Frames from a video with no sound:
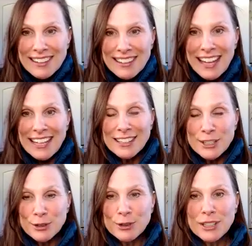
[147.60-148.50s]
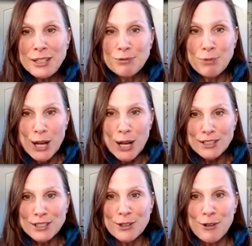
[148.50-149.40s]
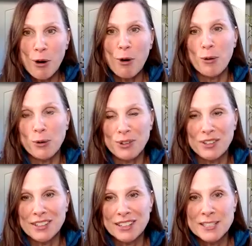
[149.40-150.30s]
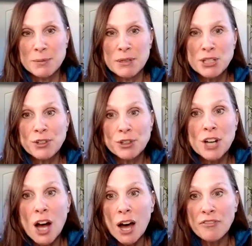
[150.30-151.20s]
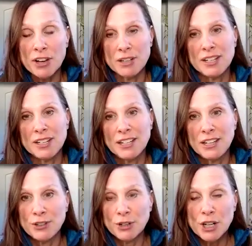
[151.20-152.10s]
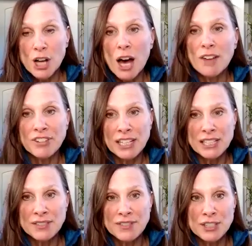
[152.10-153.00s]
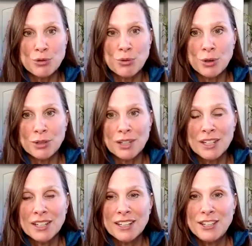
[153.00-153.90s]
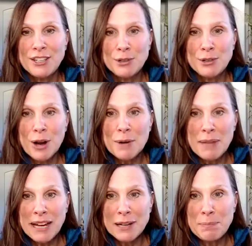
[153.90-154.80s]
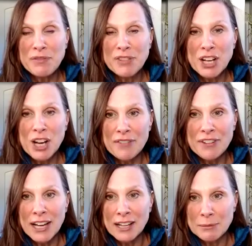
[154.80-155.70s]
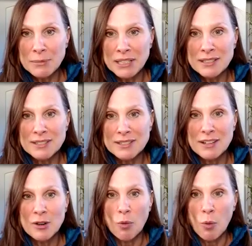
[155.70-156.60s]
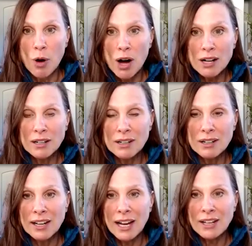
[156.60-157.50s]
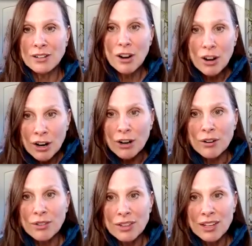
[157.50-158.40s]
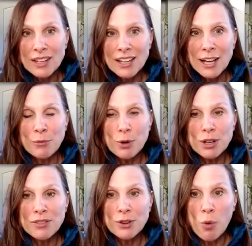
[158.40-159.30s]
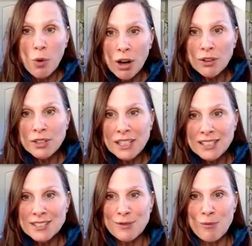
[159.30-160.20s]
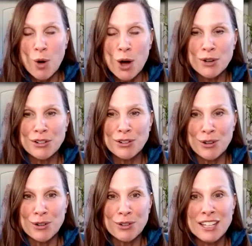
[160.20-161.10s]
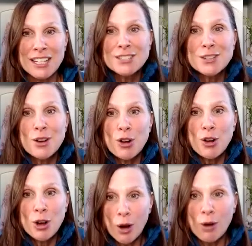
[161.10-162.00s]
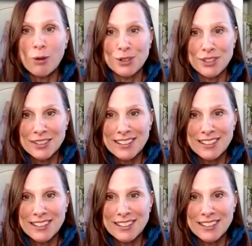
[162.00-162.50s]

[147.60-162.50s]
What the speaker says: They literally run cold, especially if you're a kapha. If you're a kapha individual, you are made up of the kapha elements, water and earth. And one of the qualities of water and earth is cold.